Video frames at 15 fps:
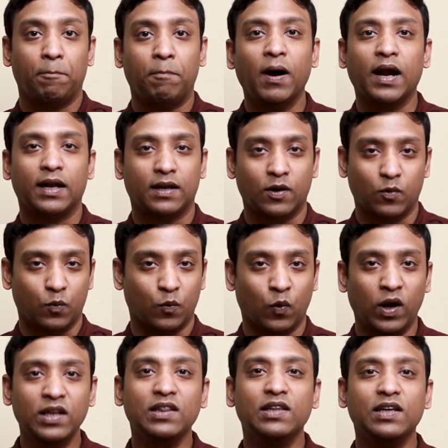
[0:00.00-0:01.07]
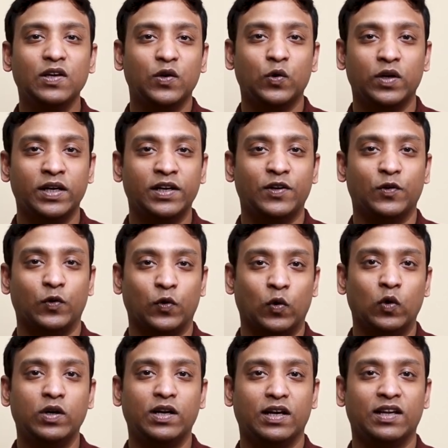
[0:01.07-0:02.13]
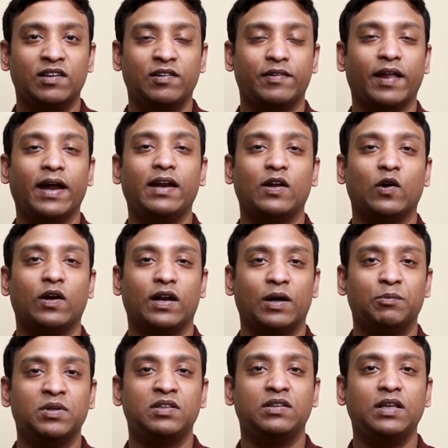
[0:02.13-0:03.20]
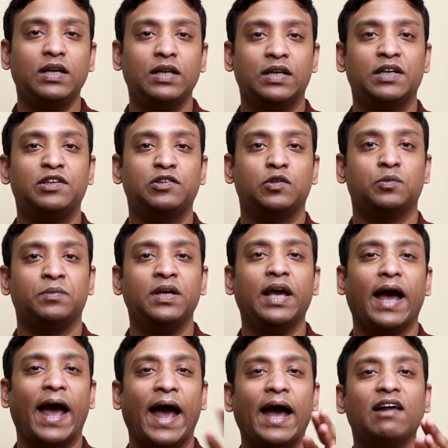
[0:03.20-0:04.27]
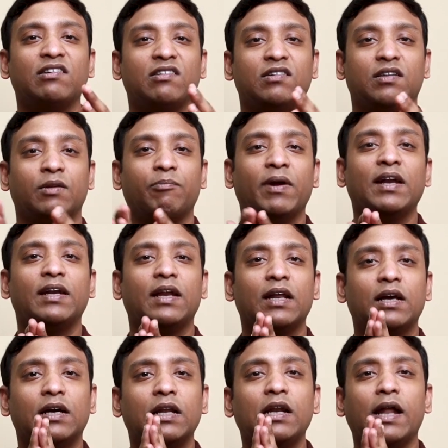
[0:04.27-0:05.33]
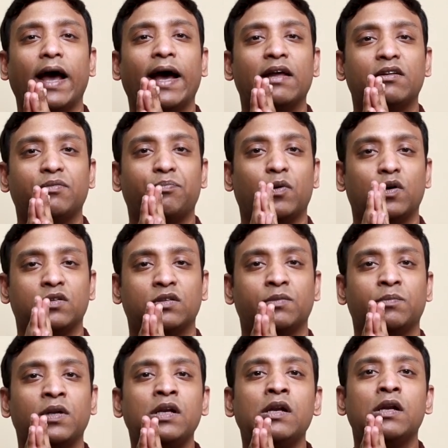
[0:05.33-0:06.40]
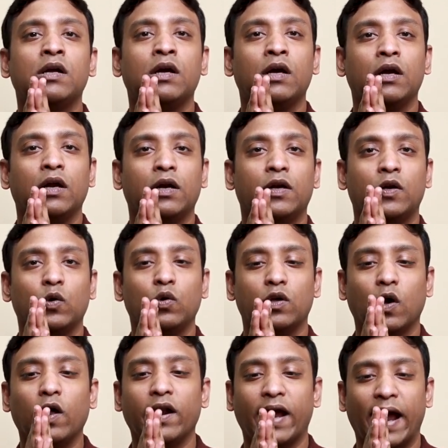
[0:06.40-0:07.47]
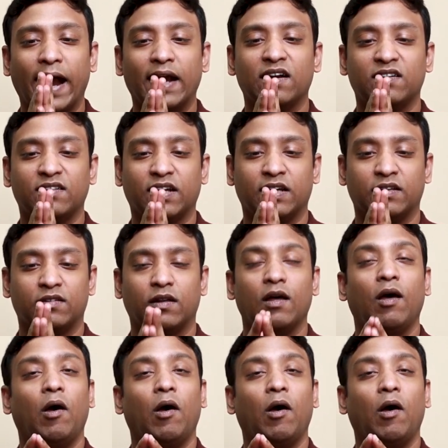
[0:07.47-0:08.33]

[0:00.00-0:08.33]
But one thing you need to note is that your namaste needs to be as symmetrical as possible to your hand size.